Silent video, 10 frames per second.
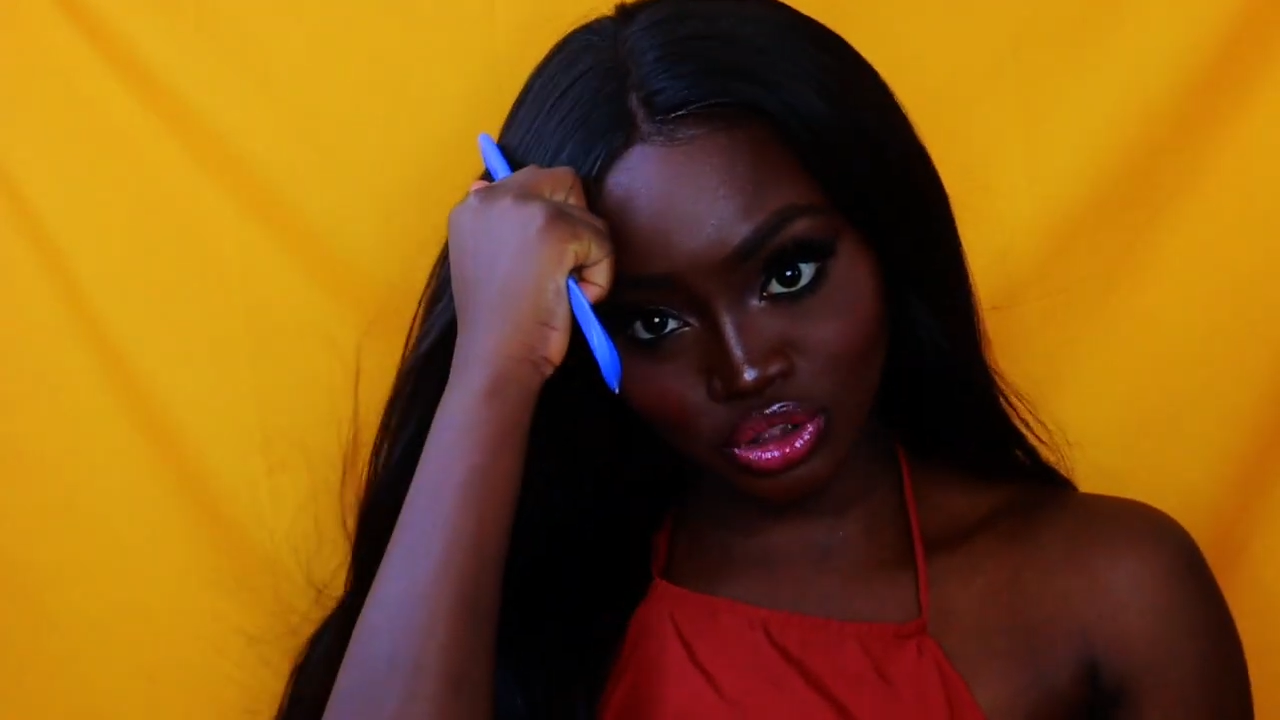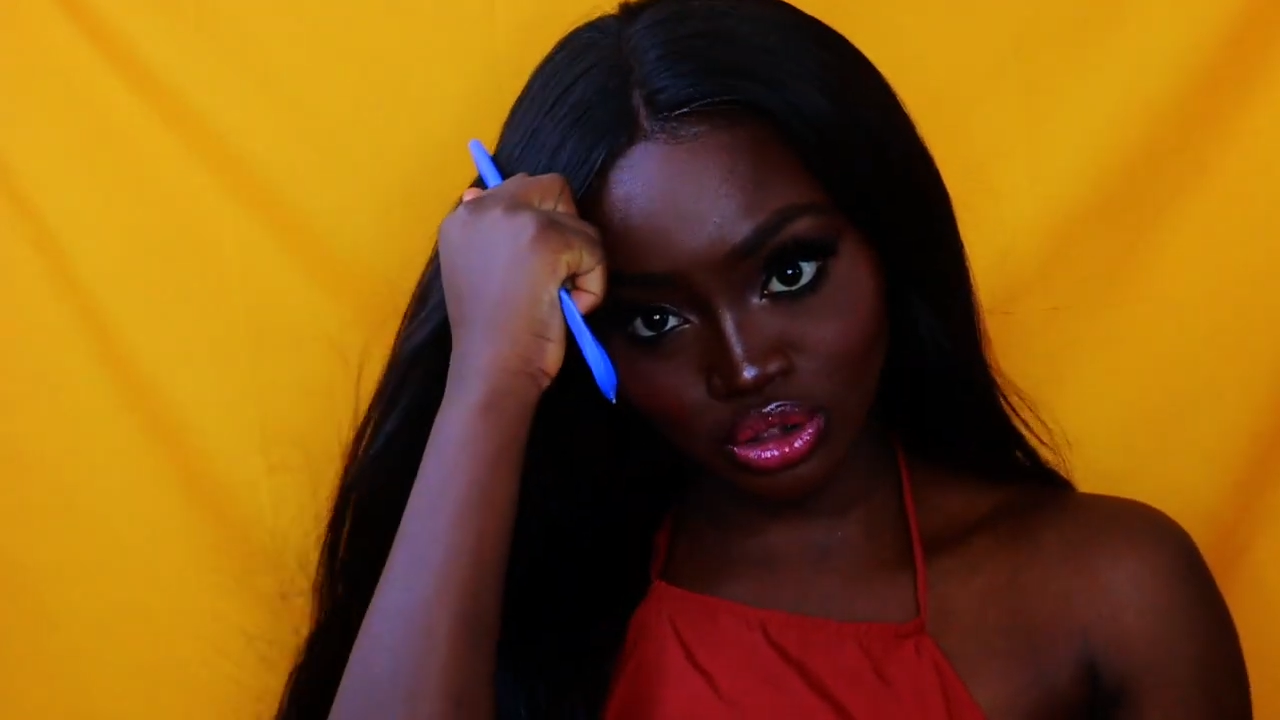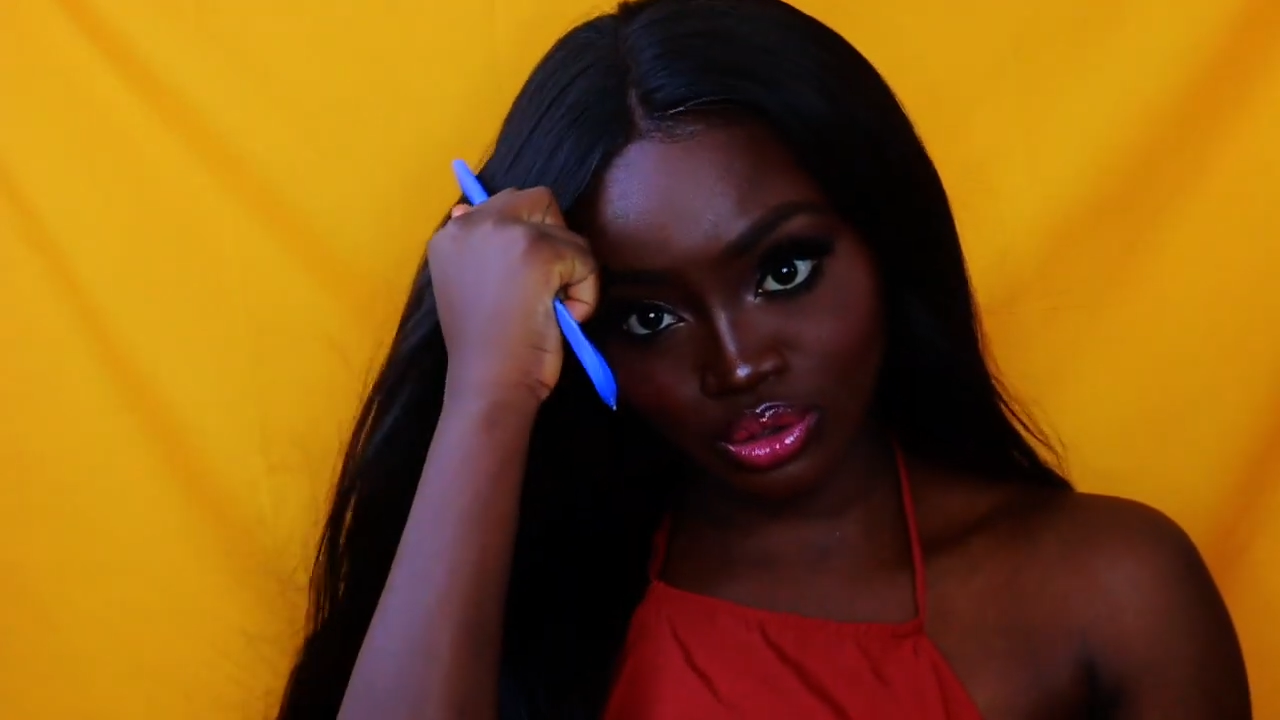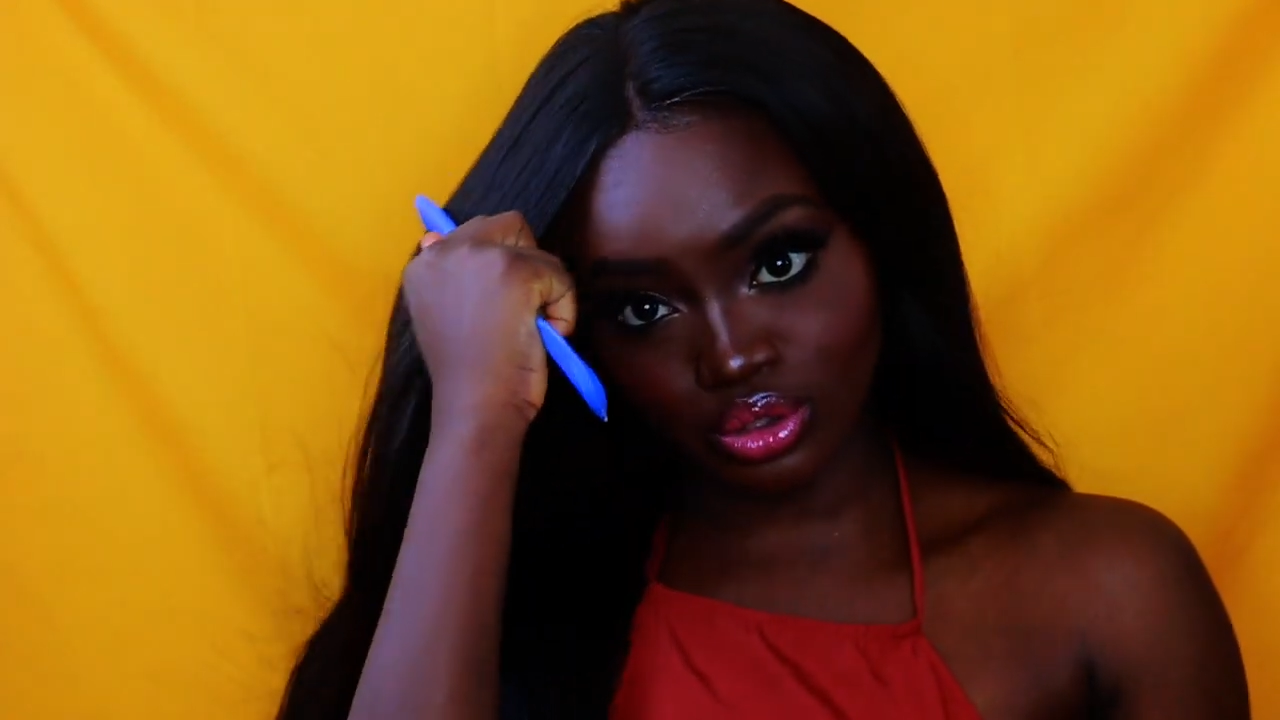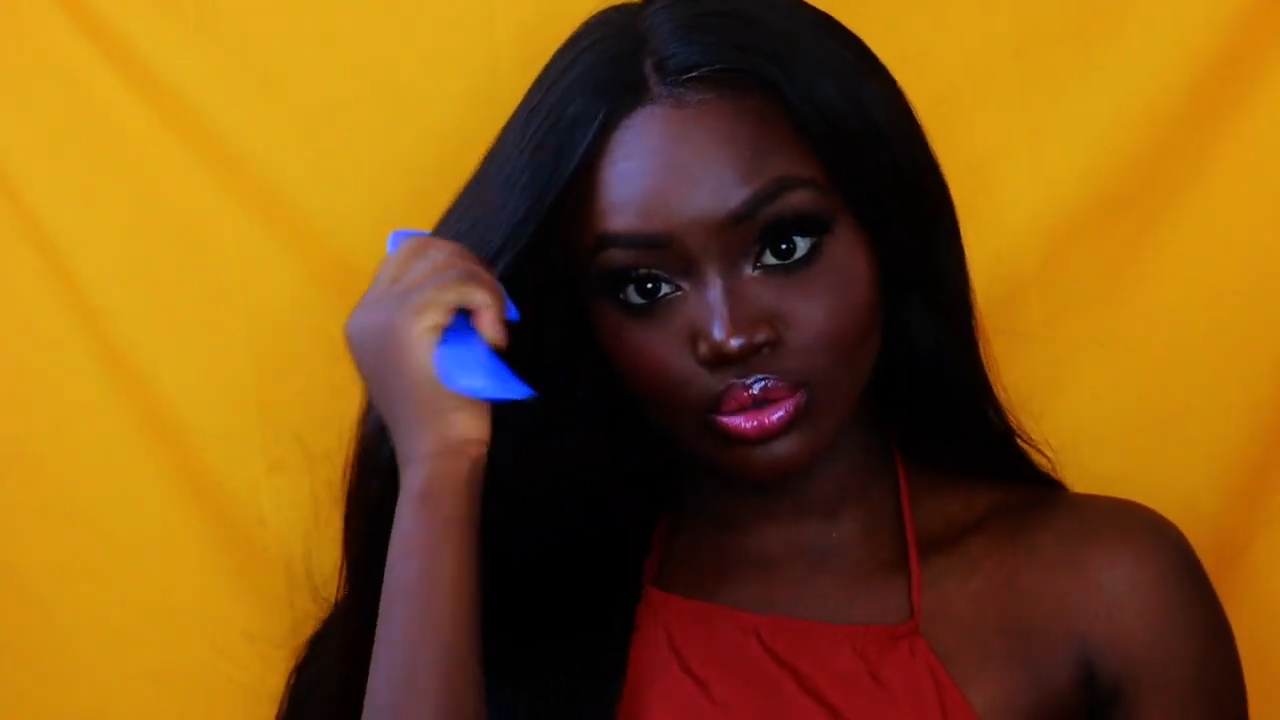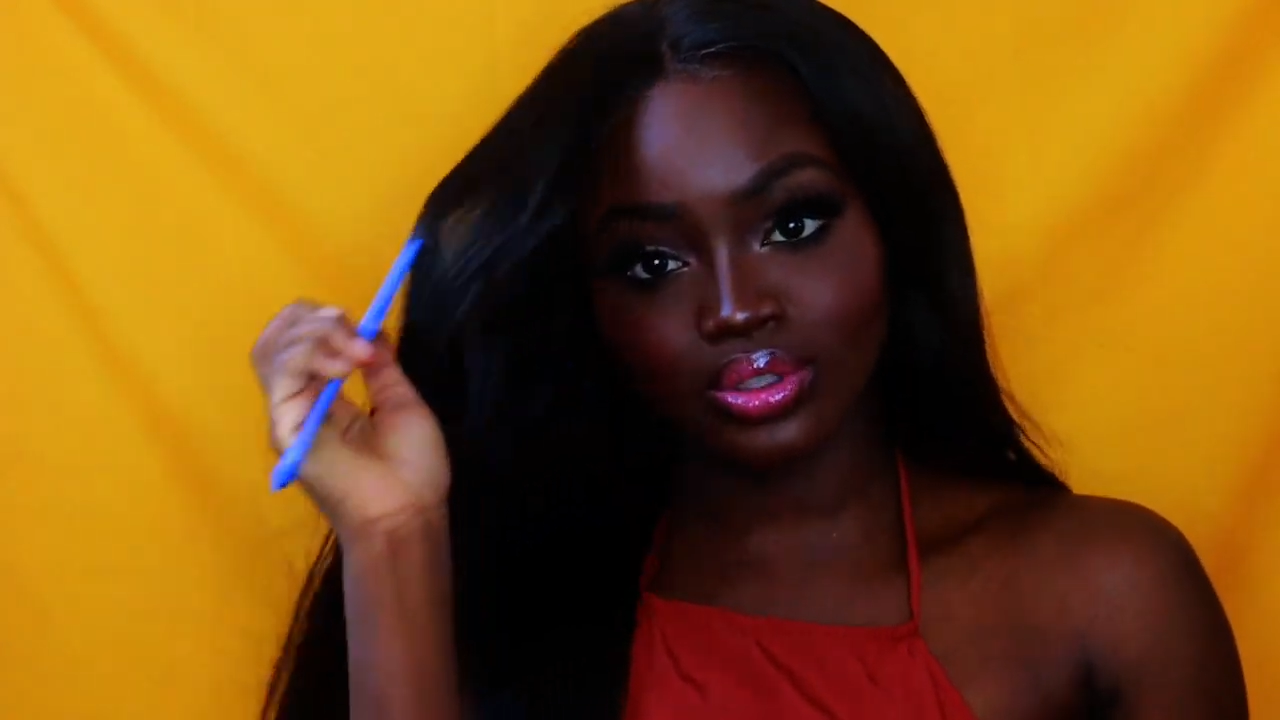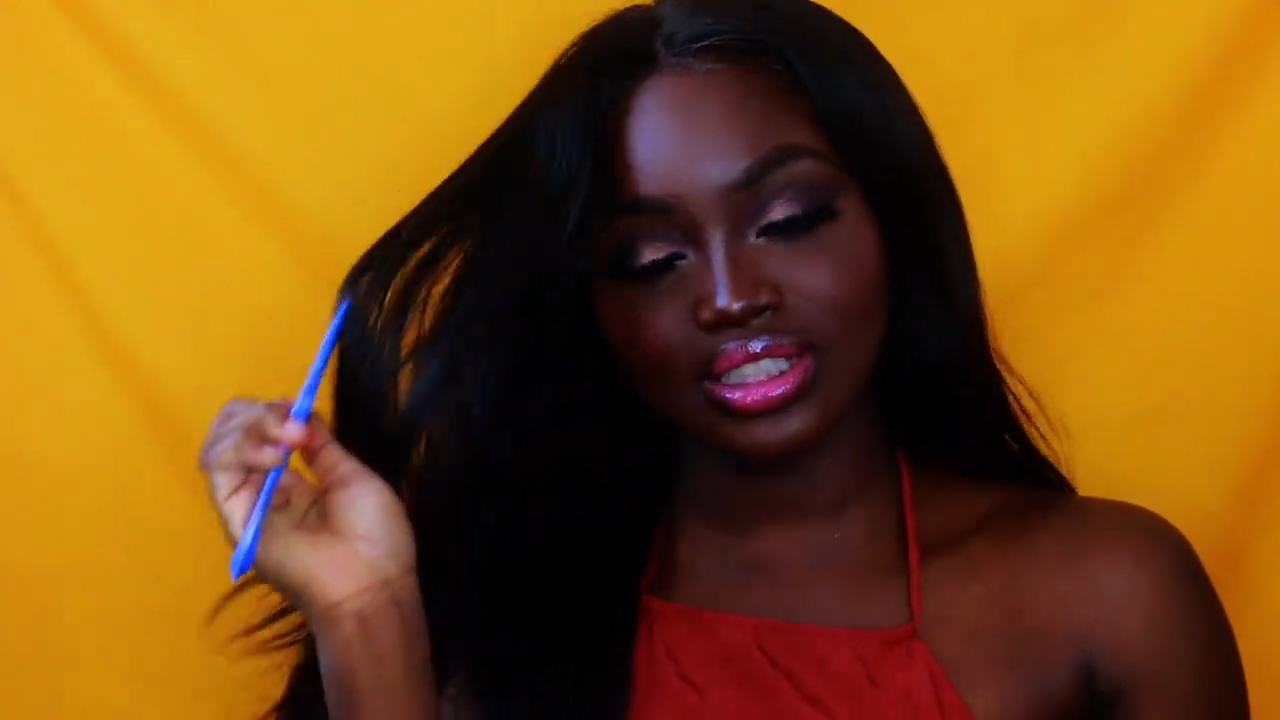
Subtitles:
to show you,